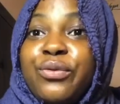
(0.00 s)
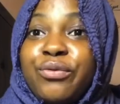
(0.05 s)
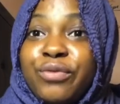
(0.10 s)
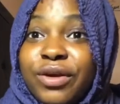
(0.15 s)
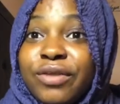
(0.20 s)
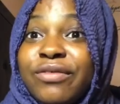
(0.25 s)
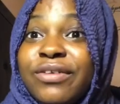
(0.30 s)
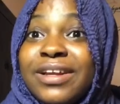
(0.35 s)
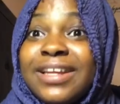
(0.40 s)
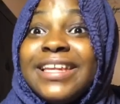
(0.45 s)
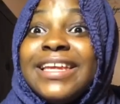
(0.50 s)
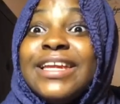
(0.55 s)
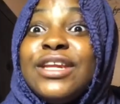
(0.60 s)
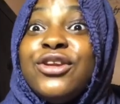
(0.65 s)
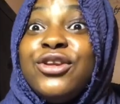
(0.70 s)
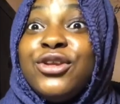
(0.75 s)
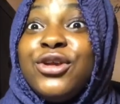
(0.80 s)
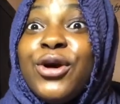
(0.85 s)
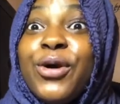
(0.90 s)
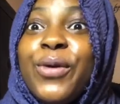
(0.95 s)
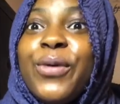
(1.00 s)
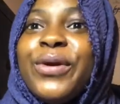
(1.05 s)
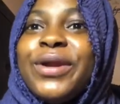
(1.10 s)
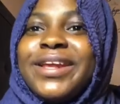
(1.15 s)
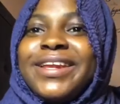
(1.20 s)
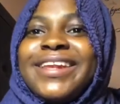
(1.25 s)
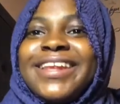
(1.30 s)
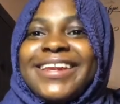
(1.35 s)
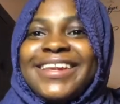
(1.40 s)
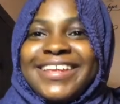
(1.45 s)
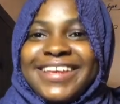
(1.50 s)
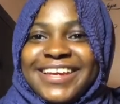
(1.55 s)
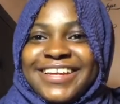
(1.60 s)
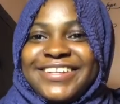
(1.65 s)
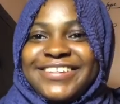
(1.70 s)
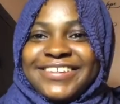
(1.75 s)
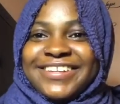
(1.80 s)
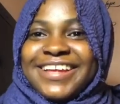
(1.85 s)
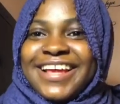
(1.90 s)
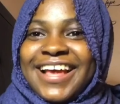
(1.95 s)
We really do need
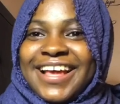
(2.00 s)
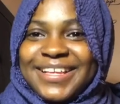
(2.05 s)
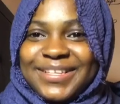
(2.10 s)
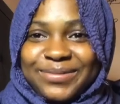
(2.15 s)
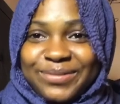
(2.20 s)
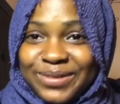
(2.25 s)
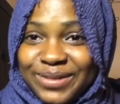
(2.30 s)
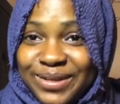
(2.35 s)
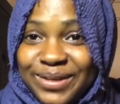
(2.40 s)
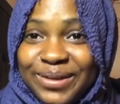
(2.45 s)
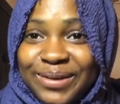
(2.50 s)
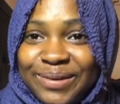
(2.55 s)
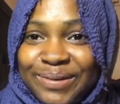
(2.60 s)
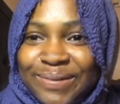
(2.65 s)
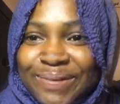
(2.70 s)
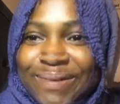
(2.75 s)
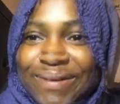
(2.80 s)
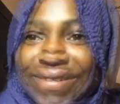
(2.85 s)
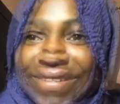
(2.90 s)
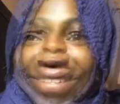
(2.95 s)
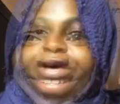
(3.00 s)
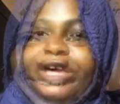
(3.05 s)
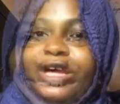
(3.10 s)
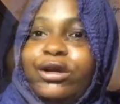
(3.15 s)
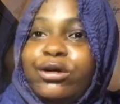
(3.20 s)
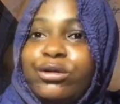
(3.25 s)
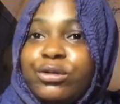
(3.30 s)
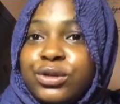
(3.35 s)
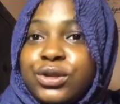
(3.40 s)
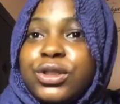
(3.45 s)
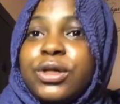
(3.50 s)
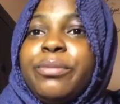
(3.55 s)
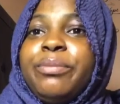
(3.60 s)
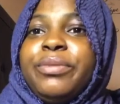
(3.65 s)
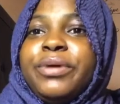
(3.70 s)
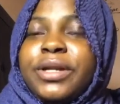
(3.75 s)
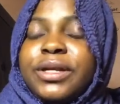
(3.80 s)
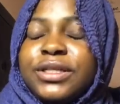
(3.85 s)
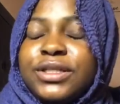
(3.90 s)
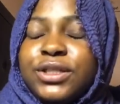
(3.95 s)
education, guys. We do. Here, you can do
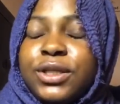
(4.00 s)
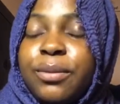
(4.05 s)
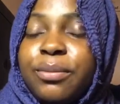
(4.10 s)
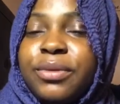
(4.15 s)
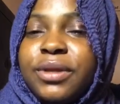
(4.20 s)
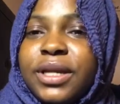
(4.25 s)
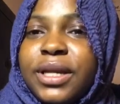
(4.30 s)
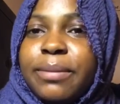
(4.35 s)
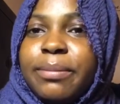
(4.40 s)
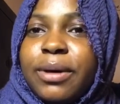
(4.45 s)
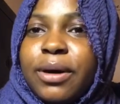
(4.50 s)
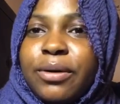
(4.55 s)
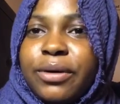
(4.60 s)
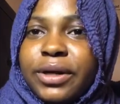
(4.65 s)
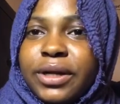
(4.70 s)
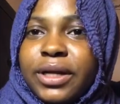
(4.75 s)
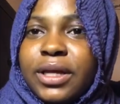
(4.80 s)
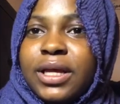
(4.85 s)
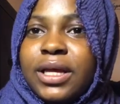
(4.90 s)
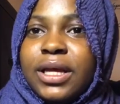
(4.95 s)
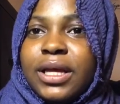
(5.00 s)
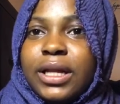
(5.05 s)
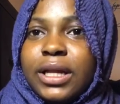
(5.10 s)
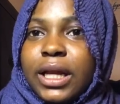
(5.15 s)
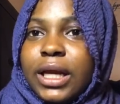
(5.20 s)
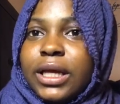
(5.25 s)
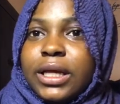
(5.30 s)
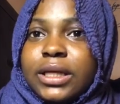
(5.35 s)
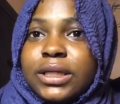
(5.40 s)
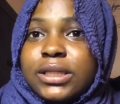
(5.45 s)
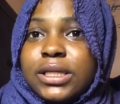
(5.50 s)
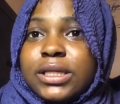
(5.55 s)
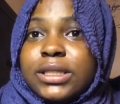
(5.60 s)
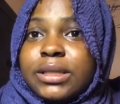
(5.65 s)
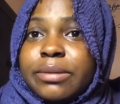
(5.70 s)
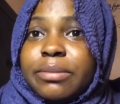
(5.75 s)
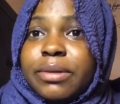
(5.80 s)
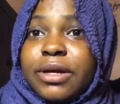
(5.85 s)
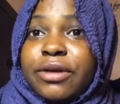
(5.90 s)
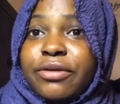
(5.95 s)
something about it. Like, this is
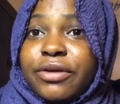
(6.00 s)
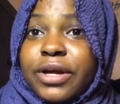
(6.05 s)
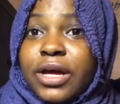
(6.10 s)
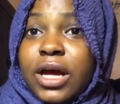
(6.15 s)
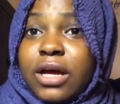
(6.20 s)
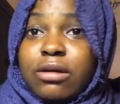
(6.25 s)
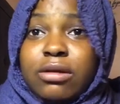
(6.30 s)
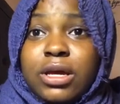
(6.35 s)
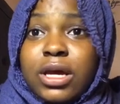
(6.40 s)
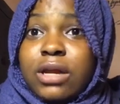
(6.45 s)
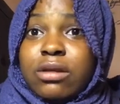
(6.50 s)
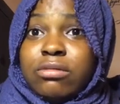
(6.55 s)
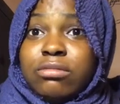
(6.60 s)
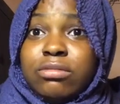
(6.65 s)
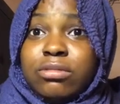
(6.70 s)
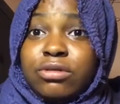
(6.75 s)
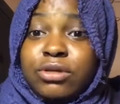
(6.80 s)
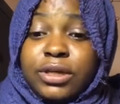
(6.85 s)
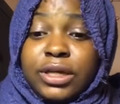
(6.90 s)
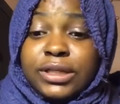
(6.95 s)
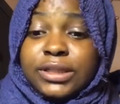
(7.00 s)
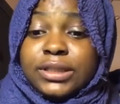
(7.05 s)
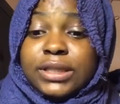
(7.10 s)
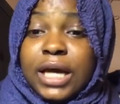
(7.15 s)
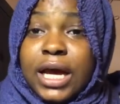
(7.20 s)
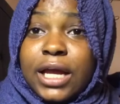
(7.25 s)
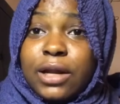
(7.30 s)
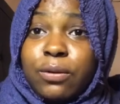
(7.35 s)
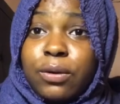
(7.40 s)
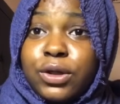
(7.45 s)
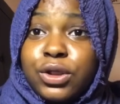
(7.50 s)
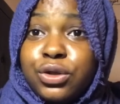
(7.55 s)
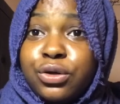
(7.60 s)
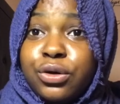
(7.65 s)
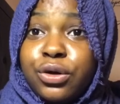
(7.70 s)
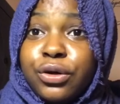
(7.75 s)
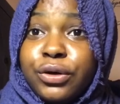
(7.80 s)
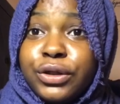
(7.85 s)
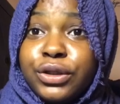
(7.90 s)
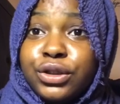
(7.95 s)
America. You can decide what
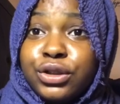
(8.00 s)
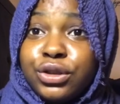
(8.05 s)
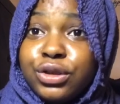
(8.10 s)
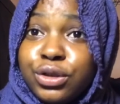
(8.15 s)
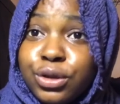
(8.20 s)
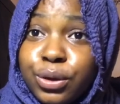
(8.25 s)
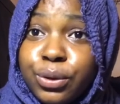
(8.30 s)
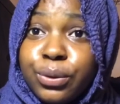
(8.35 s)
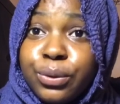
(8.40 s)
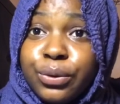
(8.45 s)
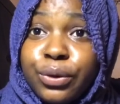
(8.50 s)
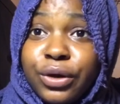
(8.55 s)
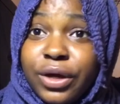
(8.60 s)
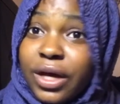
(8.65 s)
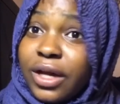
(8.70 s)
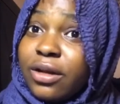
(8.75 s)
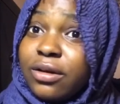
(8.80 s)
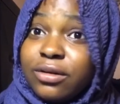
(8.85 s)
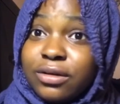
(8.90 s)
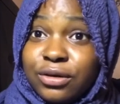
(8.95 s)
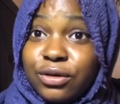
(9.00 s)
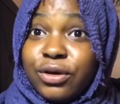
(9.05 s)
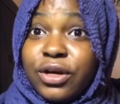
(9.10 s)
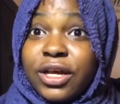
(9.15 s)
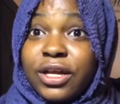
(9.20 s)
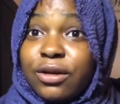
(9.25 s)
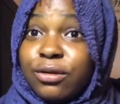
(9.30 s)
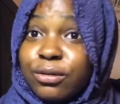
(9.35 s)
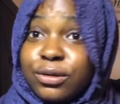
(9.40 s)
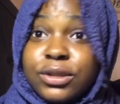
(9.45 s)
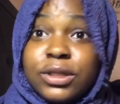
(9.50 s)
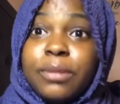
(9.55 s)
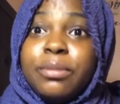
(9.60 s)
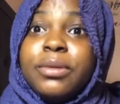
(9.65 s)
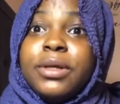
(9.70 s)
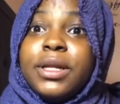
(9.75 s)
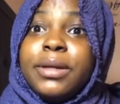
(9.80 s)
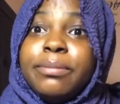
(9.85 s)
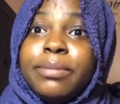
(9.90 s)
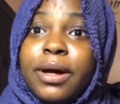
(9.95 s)
you're going to do. You can do
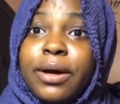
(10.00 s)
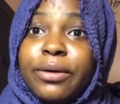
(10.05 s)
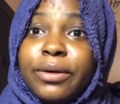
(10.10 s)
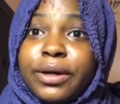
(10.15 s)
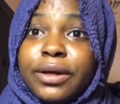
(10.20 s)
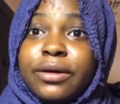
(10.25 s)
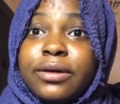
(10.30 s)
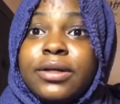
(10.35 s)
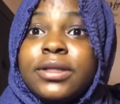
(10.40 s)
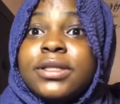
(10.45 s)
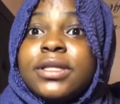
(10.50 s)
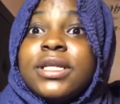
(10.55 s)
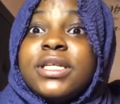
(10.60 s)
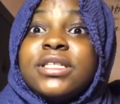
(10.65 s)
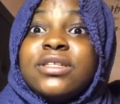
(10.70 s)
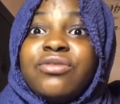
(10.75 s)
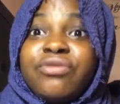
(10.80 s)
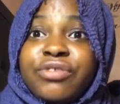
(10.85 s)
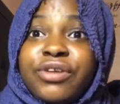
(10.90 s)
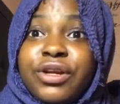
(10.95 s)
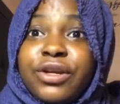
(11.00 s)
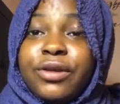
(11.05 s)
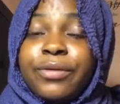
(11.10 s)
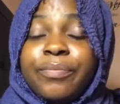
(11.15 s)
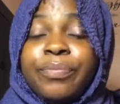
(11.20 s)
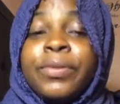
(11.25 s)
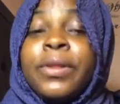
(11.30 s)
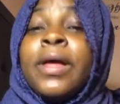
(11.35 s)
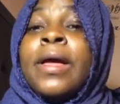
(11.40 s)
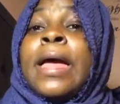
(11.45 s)
something about it because it is freedom.